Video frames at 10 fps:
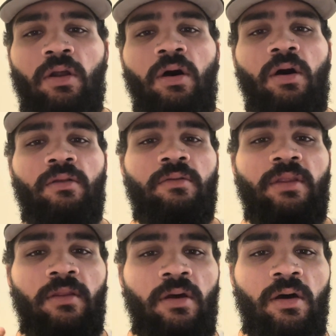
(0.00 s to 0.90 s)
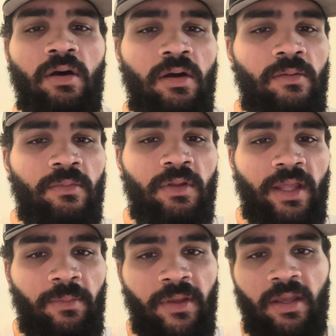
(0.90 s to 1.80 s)
on,
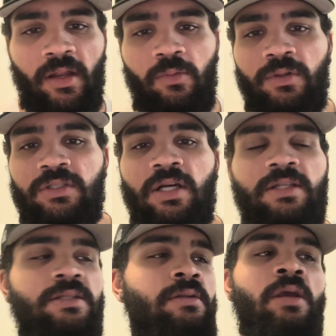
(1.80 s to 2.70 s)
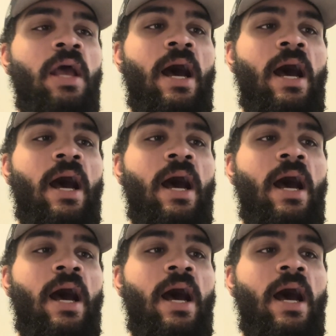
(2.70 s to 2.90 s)
like picking up Will Johnson,